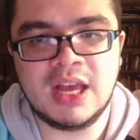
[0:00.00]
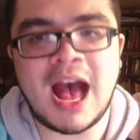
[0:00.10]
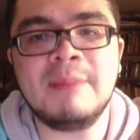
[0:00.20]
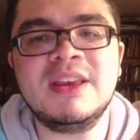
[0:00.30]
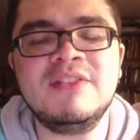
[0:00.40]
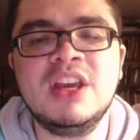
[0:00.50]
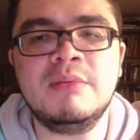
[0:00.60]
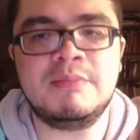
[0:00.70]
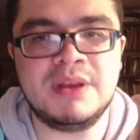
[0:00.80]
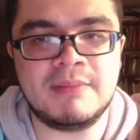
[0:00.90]
I'm giving him
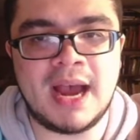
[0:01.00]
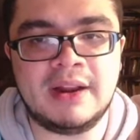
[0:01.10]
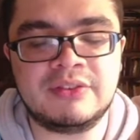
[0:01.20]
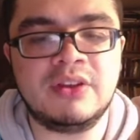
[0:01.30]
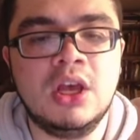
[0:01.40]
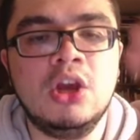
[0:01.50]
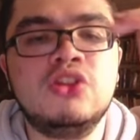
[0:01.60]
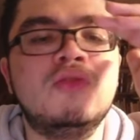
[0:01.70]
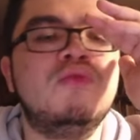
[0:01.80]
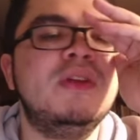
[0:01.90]
a B minus.
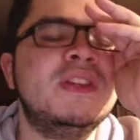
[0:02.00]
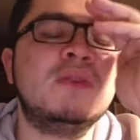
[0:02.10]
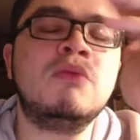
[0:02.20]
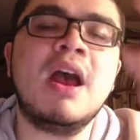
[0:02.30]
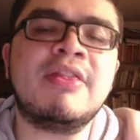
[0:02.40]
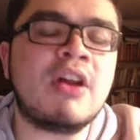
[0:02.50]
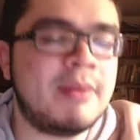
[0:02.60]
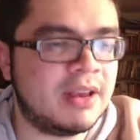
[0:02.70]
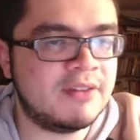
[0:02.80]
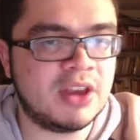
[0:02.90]
The reason why I thought
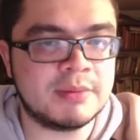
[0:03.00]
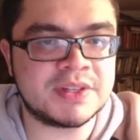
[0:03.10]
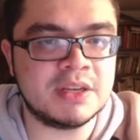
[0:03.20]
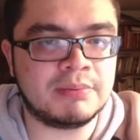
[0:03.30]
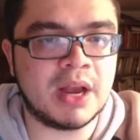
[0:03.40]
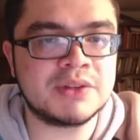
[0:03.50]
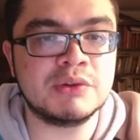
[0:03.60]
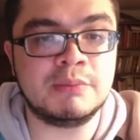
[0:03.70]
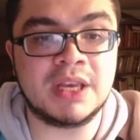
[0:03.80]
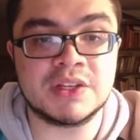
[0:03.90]
about giving him a C plus
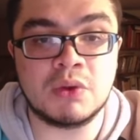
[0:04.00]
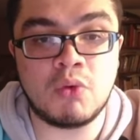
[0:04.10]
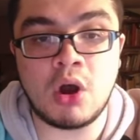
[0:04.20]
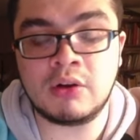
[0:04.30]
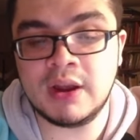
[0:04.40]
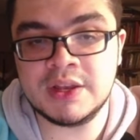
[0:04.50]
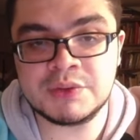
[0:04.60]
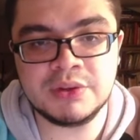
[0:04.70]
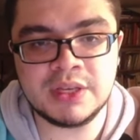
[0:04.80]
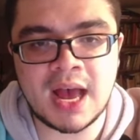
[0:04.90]
was because the walk rate is
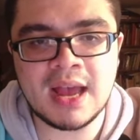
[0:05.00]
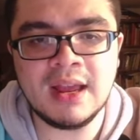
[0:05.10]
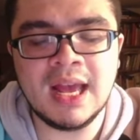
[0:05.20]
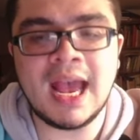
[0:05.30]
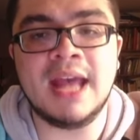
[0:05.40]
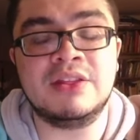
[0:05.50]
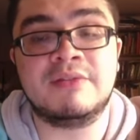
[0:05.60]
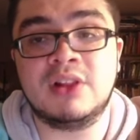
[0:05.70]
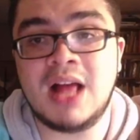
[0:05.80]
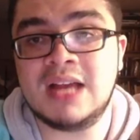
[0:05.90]
really high and the
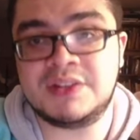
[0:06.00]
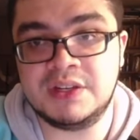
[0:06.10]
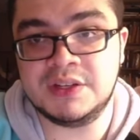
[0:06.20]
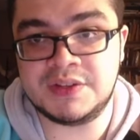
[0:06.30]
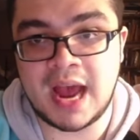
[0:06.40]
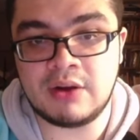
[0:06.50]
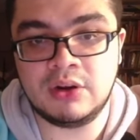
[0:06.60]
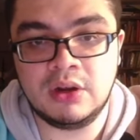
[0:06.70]
velocity is down.